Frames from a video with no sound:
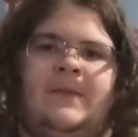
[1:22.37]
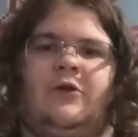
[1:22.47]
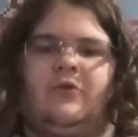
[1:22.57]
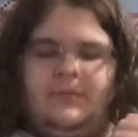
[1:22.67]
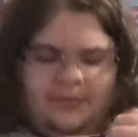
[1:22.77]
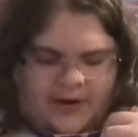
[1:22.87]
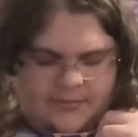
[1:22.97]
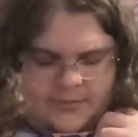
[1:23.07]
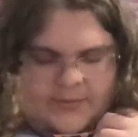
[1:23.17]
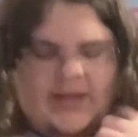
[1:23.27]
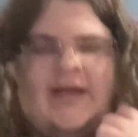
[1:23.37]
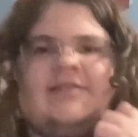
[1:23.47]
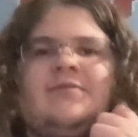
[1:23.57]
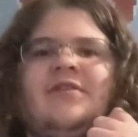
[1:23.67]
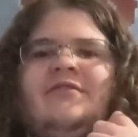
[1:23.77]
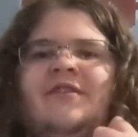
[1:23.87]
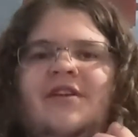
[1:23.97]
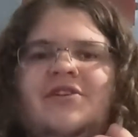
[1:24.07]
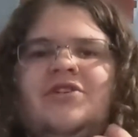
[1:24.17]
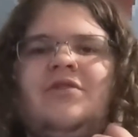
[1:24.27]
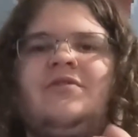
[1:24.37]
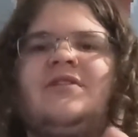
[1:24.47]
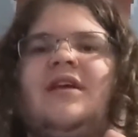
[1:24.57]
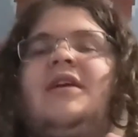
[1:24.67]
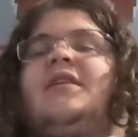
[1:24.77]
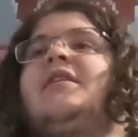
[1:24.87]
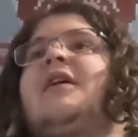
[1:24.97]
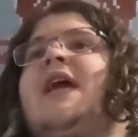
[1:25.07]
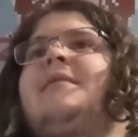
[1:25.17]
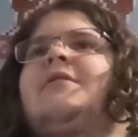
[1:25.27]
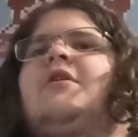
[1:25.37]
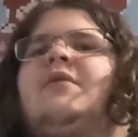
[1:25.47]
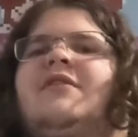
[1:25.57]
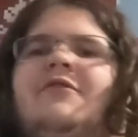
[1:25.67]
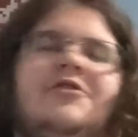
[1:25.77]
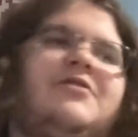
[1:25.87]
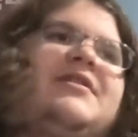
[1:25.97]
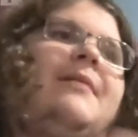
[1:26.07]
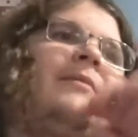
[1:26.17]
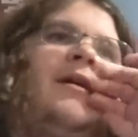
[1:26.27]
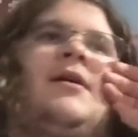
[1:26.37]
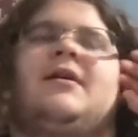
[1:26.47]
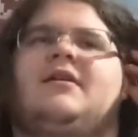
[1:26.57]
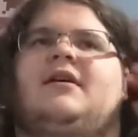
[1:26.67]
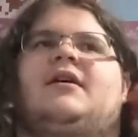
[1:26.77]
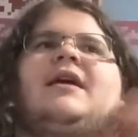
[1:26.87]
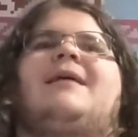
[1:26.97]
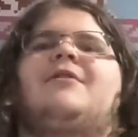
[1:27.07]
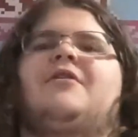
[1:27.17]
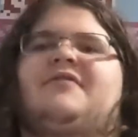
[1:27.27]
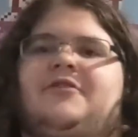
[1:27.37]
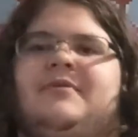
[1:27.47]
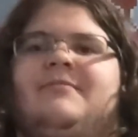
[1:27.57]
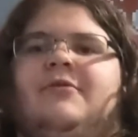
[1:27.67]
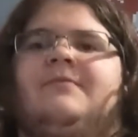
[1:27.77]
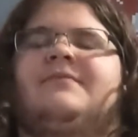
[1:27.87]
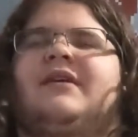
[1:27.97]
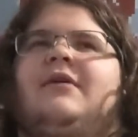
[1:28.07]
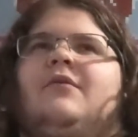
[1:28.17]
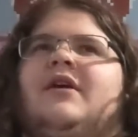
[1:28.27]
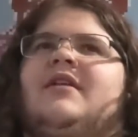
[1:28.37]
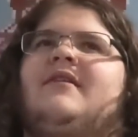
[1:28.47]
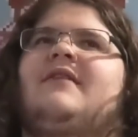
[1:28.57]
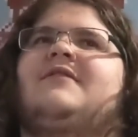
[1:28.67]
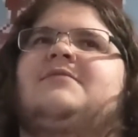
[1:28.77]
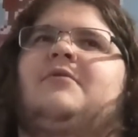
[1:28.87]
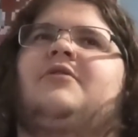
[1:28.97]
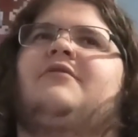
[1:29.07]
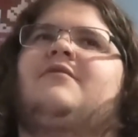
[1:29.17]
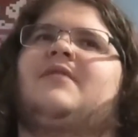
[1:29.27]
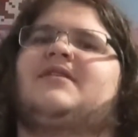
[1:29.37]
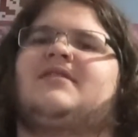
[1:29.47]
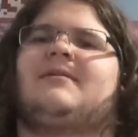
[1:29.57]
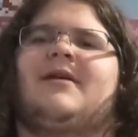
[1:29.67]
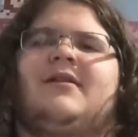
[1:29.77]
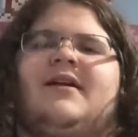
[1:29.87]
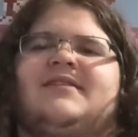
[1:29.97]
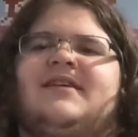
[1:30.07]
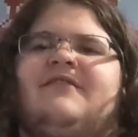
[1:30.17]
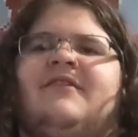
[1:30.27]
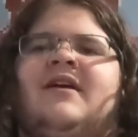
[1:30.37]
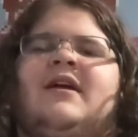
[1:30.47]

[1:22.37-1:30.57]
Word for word: who probably has one of the funniest jokes and a cameo when he first shows up uh, cameo of other people. Uh, we'll get into that in the spoiler review when I talk about a lot of stuff.